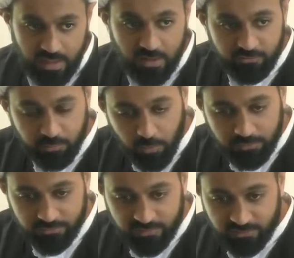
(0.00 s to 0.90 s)
If both
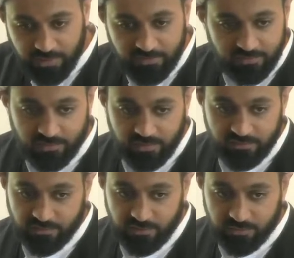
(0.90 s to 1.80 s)
of these places are
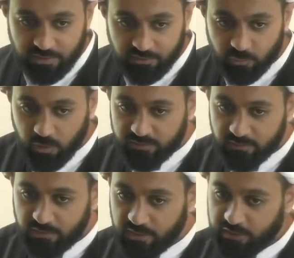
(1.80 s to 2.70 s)
considered to be his
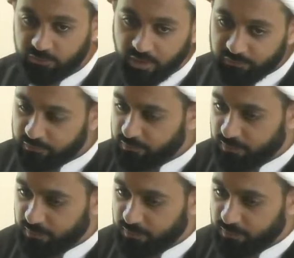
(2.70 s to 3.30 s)
watan, he can travel